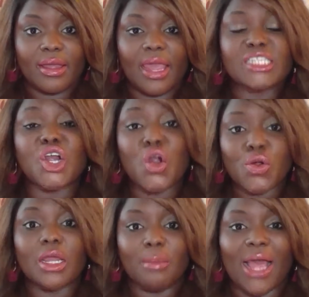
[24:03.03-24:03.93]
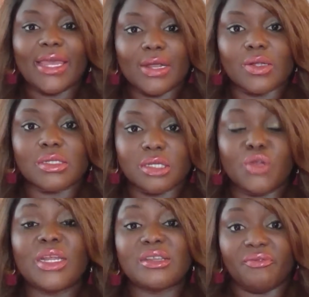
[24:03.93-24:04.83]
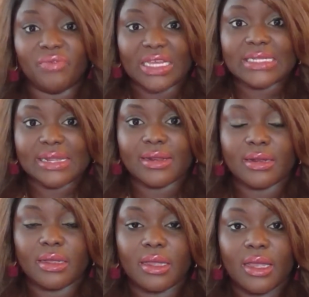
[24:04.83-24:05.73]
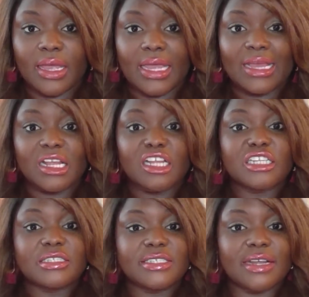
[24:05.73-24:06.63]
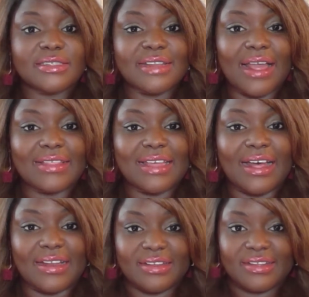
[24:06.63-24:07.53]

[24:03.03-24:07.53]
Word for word: It's hurting my ears. You need to fix it. Just like that.